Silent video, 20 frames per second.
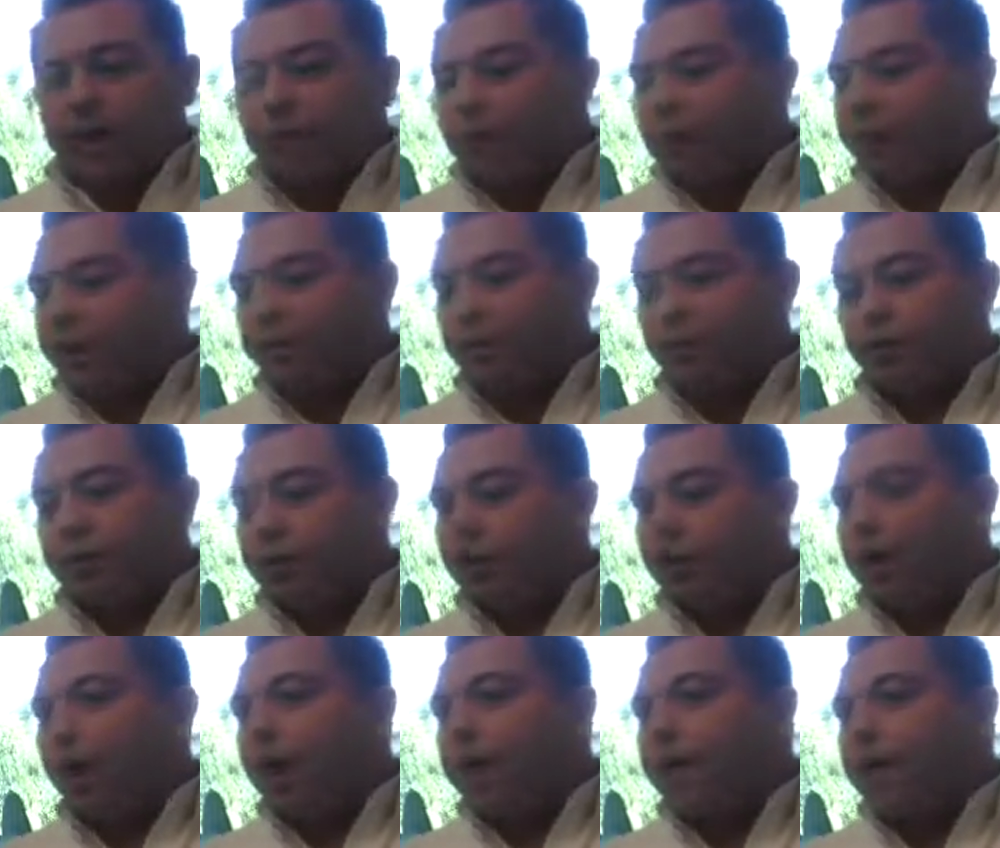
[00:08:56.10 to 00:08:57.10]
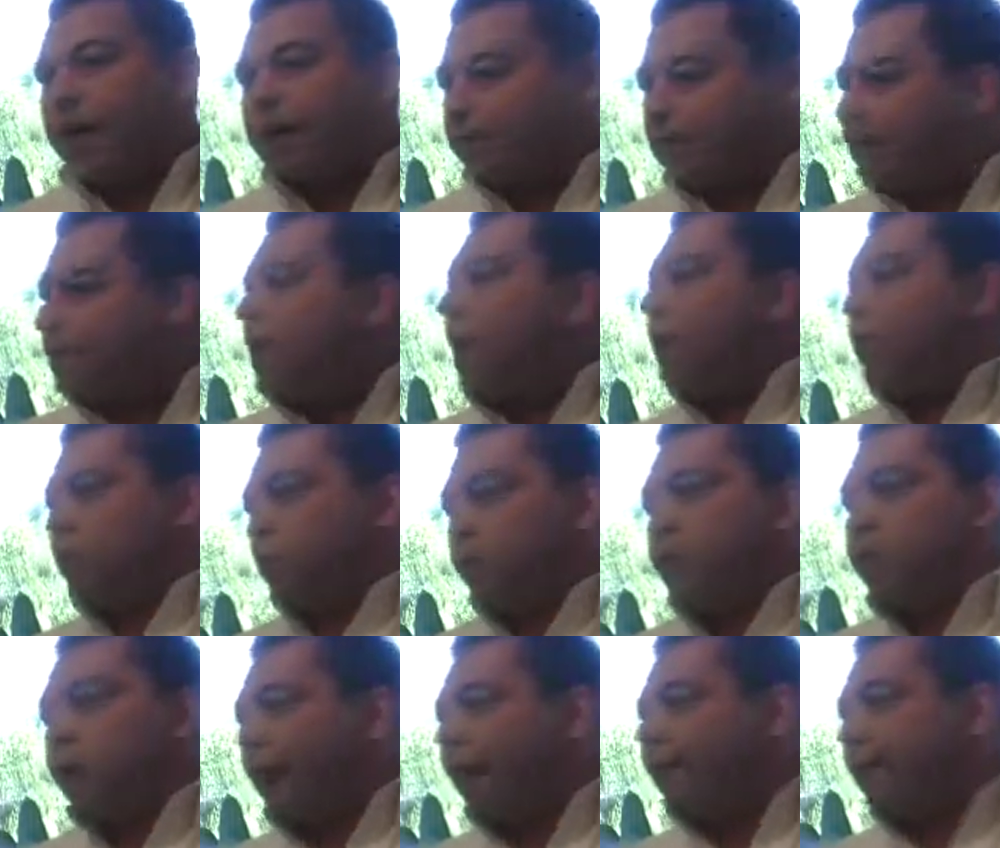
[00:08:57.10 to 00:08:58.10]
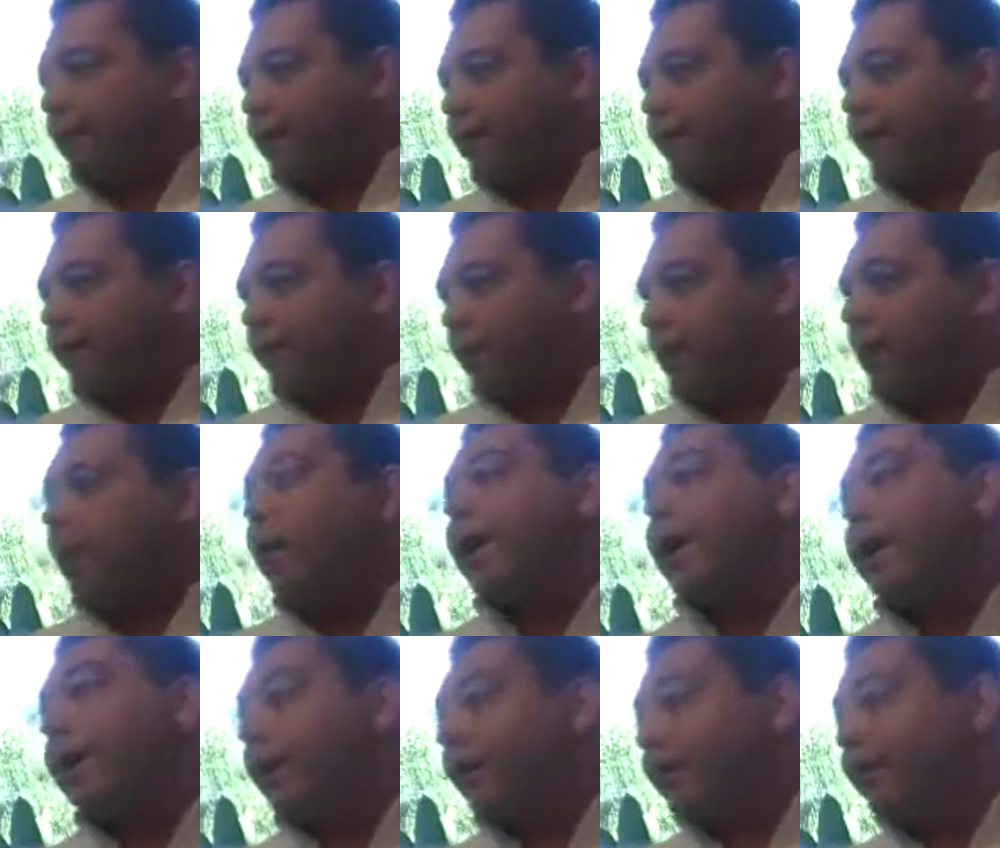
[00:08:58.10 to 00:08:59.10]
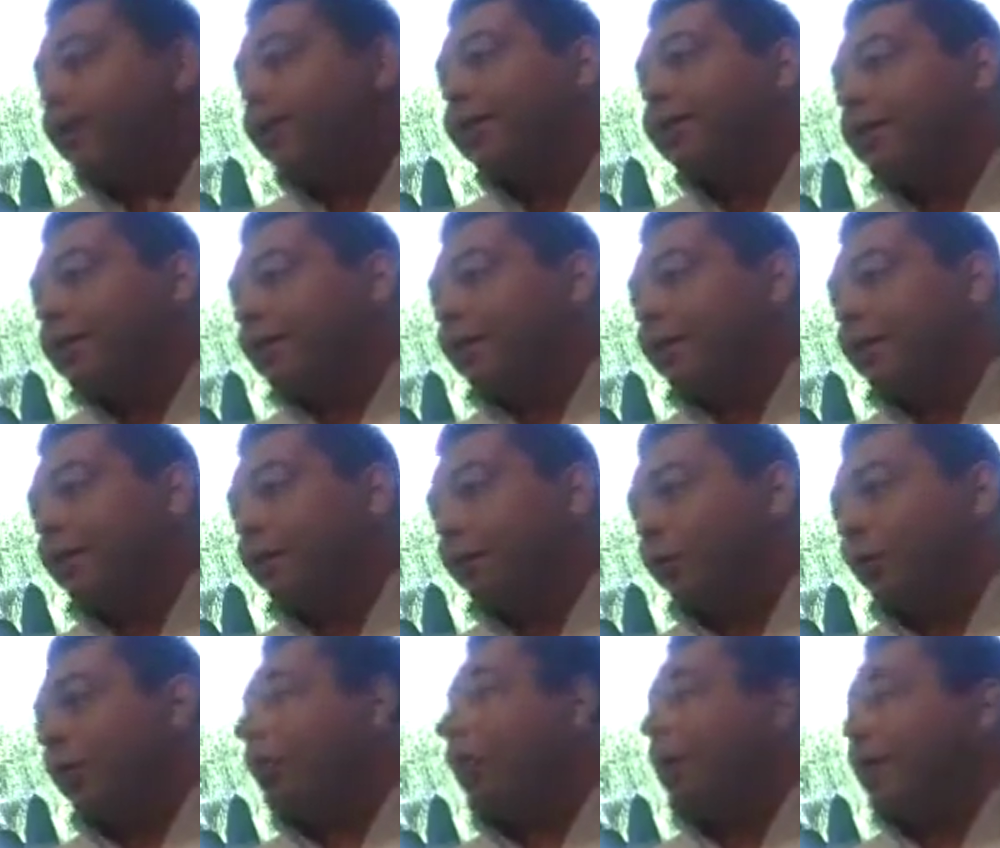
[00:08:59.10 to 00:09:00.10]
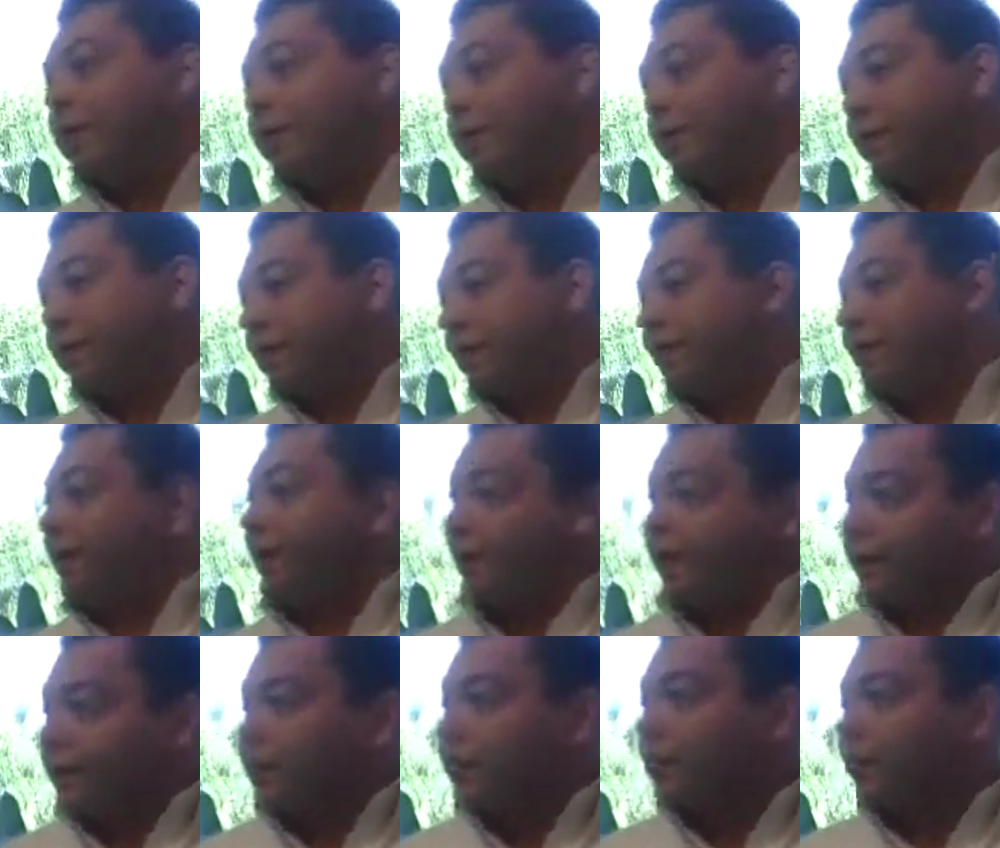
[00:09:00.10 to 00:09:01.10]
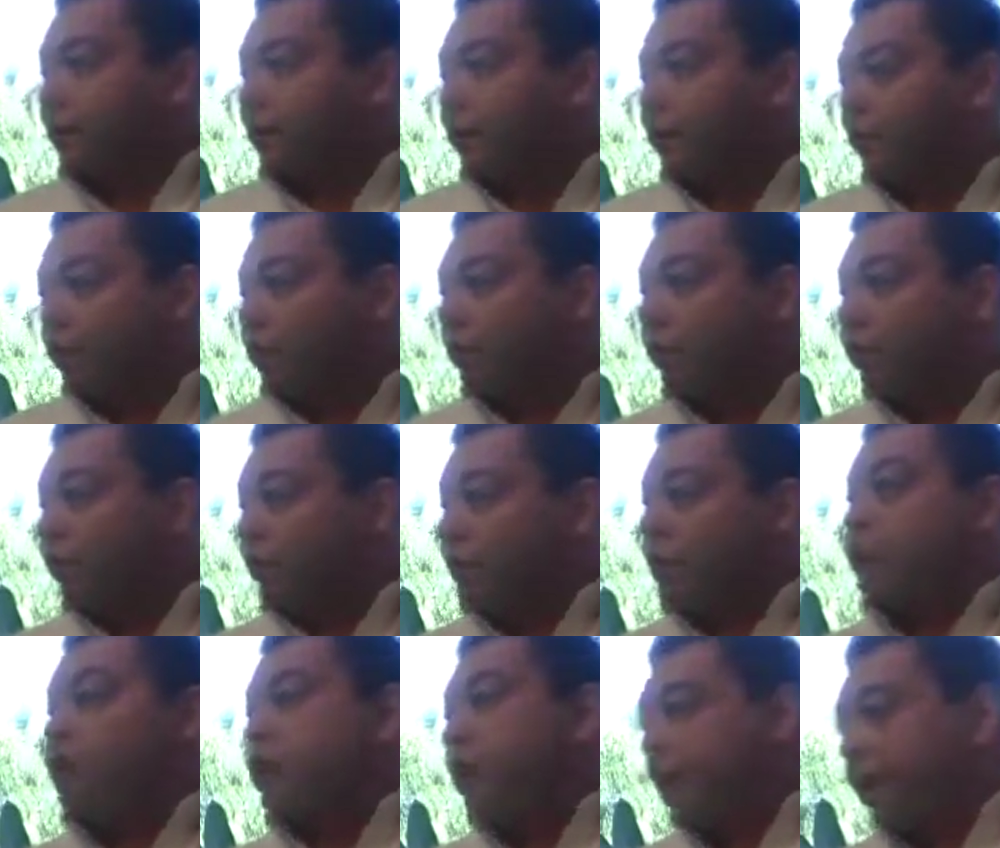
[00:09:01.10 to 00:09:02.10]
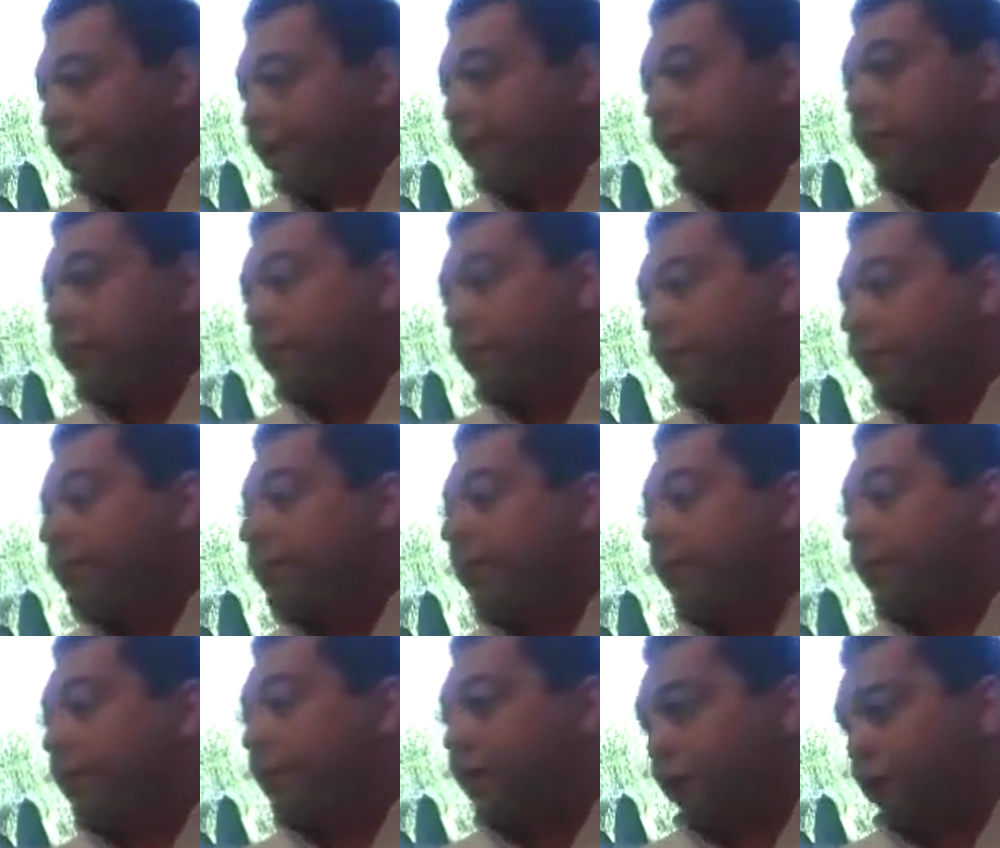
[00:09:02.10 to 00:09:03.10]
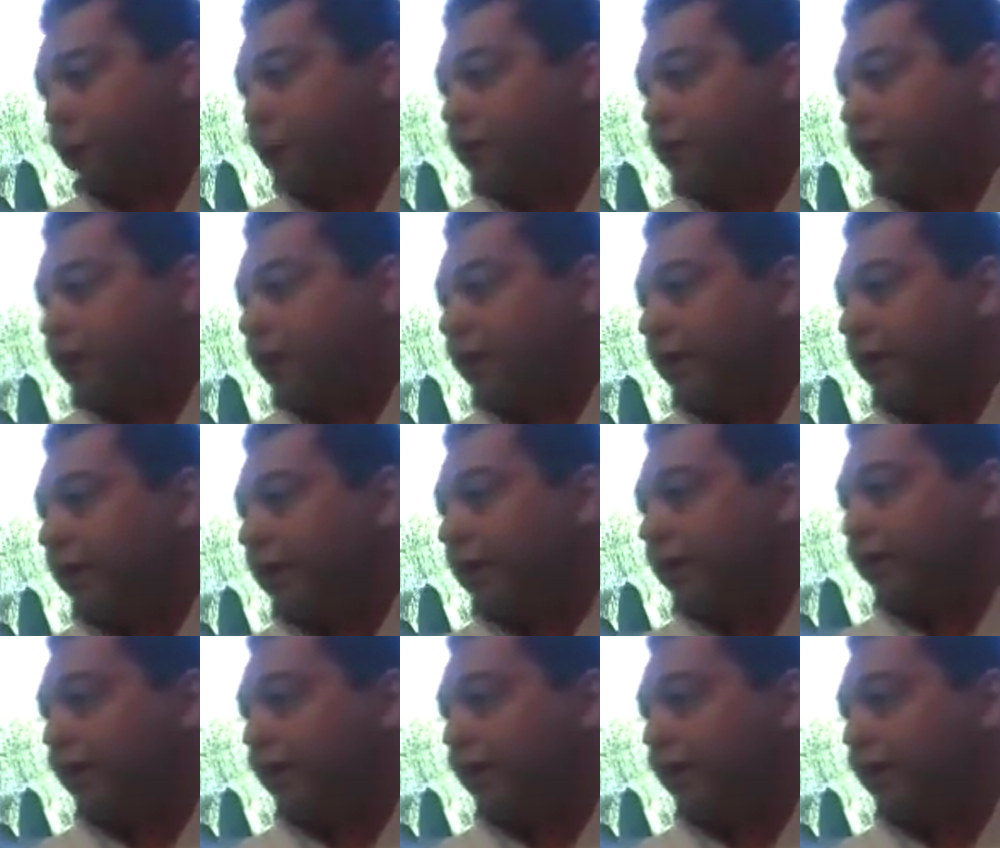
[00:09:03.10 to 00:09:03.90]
They don't have to do a lot, and that sometimes we will ask them, hey, we're waiting for this to get them pre-approved, just kind of express to them the urgency